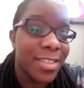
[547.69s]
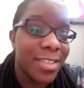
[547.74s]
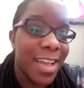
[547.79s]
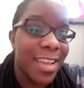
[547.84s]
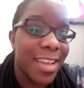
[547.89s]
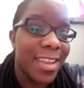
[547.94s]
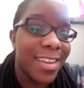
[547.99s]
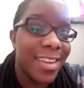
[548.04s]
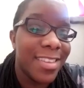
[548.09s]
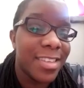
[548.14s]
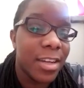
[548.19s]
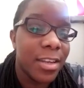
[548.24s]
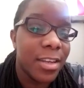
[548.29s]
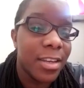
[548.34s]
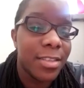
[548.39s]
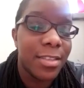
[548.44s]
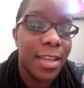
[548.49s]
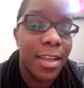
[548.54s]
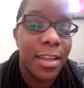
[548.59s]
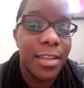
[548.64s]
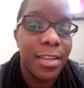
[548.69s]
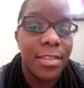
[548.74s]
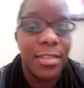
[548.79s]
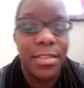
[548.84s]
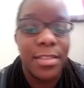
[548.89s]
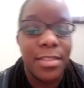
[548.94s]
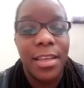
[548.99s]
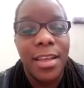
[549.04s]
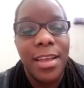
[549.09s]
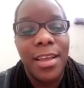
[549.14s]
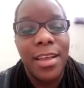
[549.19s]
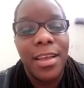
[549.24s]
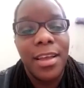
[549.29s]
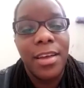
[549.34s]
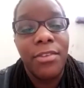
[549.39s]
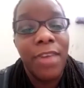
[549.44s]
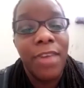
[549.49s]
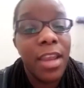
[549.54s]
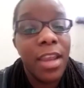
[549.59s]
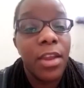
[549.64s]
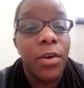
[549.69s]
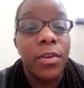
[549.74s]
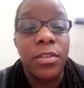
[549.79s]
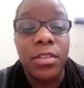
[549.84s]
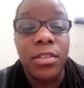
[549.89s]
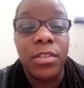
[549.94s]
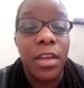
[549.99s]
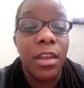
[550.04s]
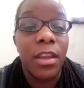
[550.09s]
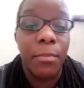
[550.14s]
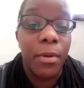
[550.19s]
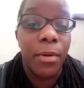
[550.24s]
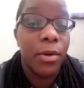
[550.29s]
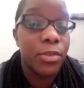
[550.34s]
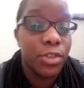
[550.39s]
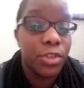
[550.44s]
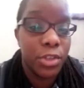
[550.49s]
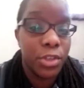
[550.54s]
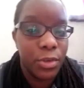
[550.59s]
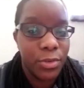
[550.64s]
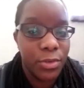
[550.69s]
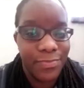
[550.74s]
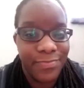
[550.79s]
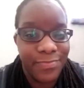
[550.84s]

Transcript: that they need to understand it. Right now, it's not about you.